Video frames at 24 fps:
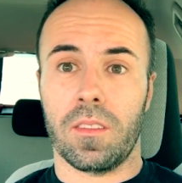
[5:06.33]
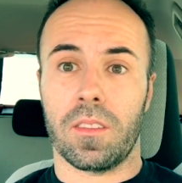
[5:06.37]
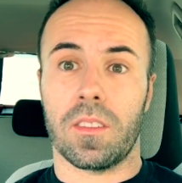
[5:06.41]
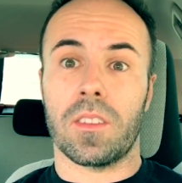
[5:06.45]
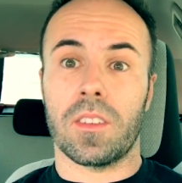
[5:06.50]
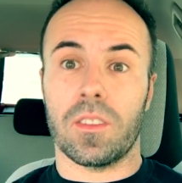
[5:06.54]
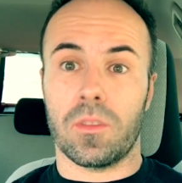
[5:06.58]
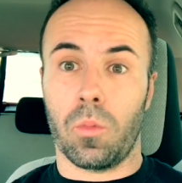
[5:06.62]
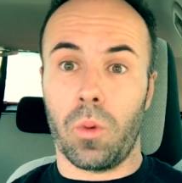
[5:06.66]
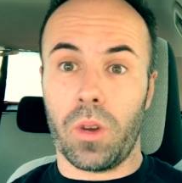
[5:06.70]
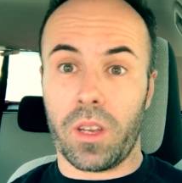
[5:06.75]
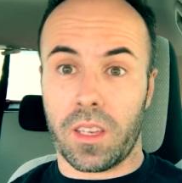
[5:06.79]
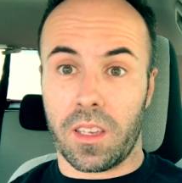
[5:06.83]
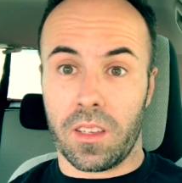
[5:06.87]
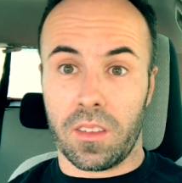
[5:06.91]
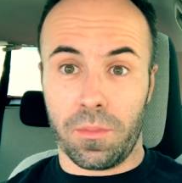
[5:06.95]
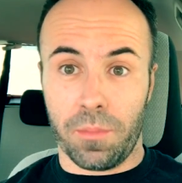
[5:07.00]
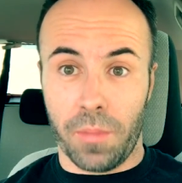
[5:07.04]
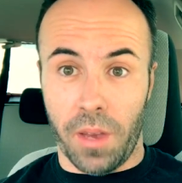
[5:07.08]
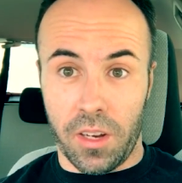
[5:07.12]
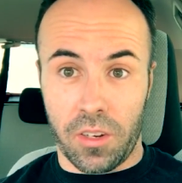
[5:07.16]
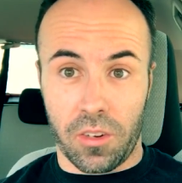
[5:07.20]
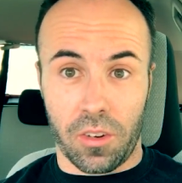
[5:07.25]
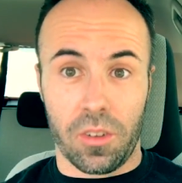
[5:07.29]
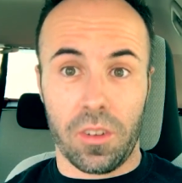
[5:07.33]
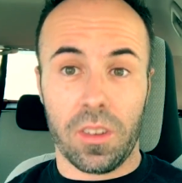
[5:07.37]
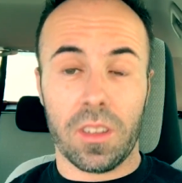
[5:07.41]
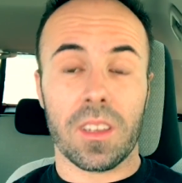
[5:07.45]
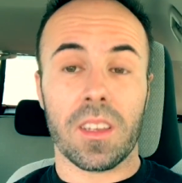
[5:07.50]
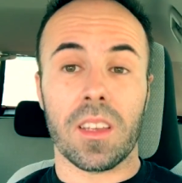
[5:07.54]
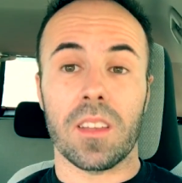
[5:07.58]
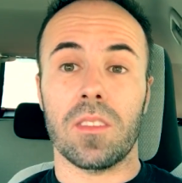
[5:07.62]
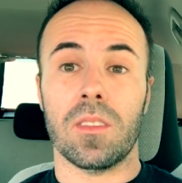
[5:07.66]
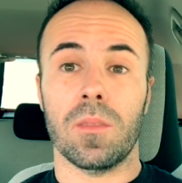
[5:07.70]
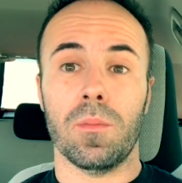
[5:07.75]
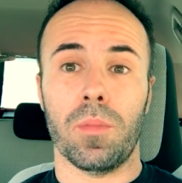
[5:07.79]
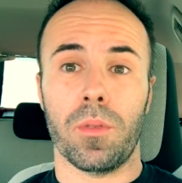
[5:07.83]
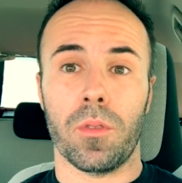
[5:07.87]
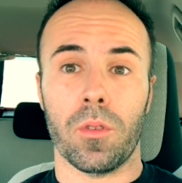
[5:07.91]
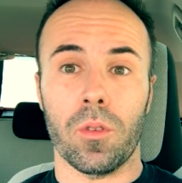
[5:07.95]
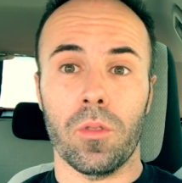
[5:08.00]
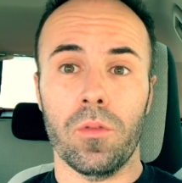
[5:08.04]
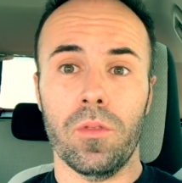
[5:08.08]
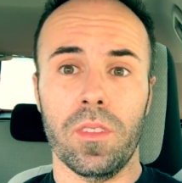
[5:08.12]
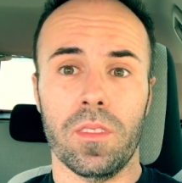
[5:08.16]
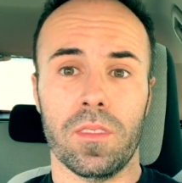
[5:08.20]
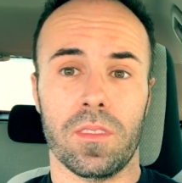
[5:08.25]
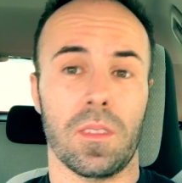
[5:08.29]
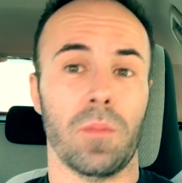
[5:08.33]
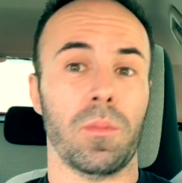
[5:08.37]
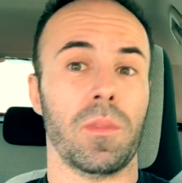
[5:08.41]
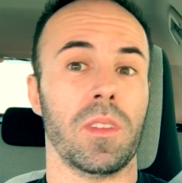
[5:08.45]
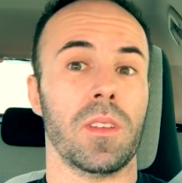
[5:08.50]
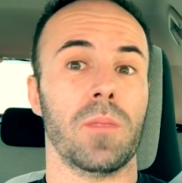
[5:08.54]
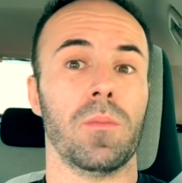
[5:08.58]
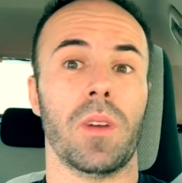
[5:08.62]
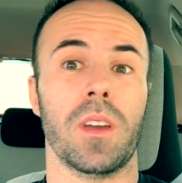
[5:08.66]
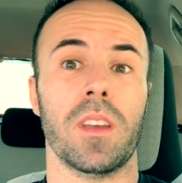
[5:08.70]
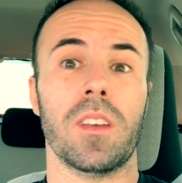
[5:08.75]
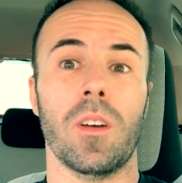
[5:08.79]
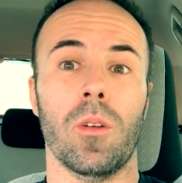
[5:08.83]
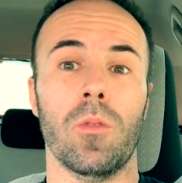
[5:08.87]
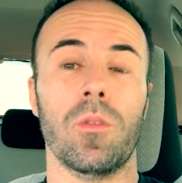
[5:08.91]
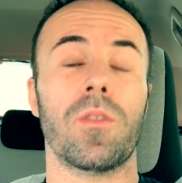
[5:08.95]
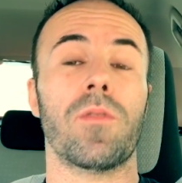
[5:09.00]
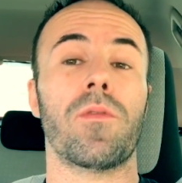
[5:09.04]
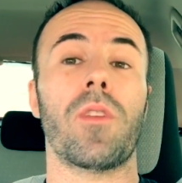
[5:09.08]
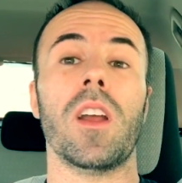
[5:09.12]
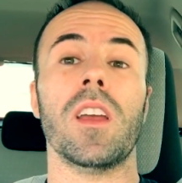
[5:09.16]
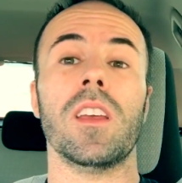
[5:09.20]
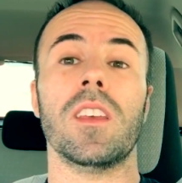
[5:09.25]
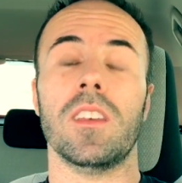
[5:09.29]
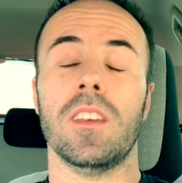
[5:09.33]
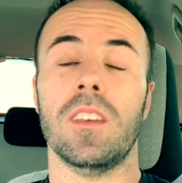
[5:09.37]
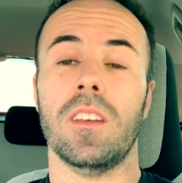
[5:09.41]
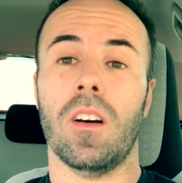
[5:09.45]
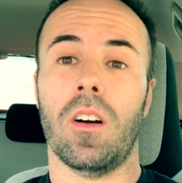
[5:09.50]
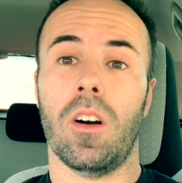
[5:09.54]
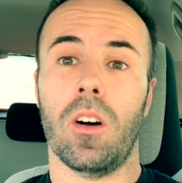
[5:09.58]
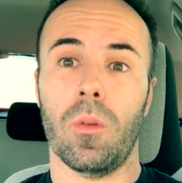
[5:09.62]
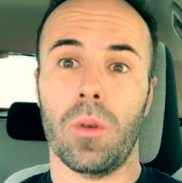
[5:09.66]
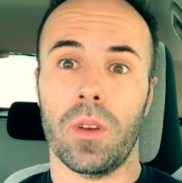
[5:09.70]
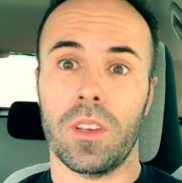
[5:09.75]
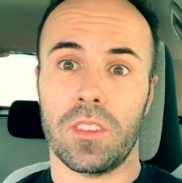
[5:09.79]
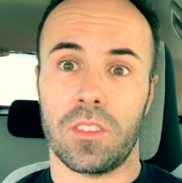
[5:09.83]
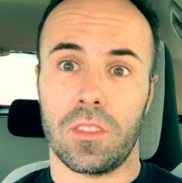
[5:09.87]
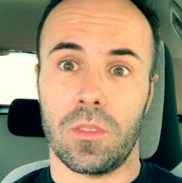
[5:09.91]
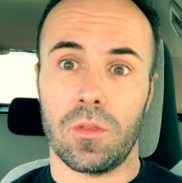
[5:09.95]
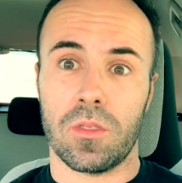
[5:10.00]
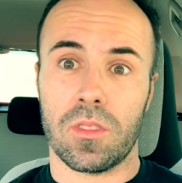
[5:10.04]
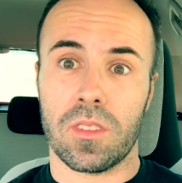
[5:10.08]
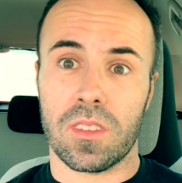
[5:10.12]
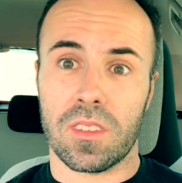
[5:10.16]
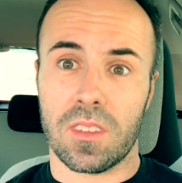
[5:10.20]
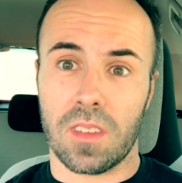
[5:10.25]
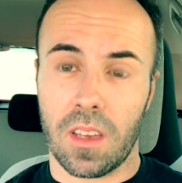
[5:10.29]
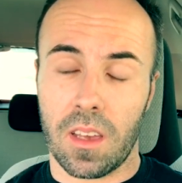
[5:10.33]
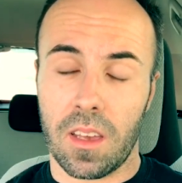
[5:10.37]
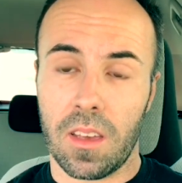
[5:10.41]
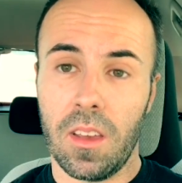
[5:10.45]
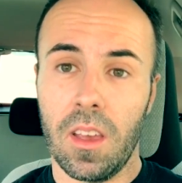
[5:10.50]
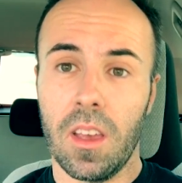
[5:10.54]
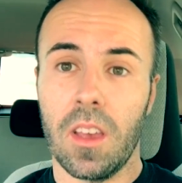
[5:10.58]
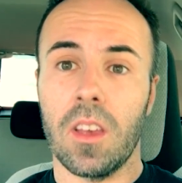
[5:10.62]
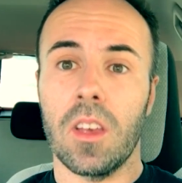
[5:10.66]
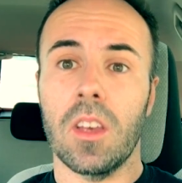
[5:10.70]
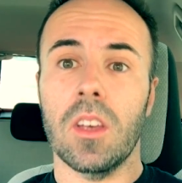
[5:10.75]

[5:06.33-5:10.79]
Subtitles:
because what gets measured gets improved, something my coach Frankie always used to say.